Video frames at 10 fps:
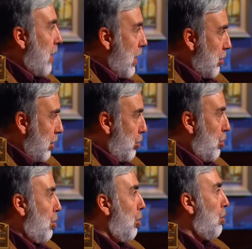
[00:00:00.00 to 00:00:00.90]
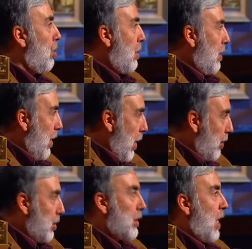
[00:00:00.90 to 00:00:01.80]
fasting to show
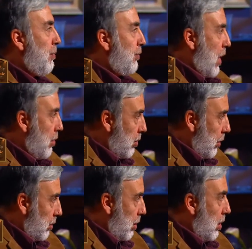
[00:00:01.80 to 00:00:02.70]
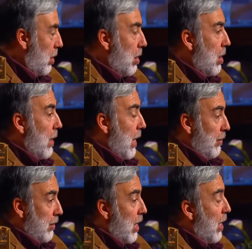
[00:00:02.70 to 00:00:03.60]
other that I'm fasting,
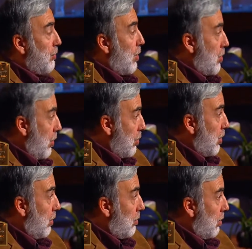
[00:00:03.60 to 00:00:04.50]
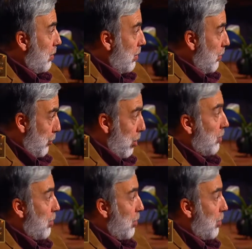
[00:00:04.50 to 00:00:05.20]
and then after sunset you are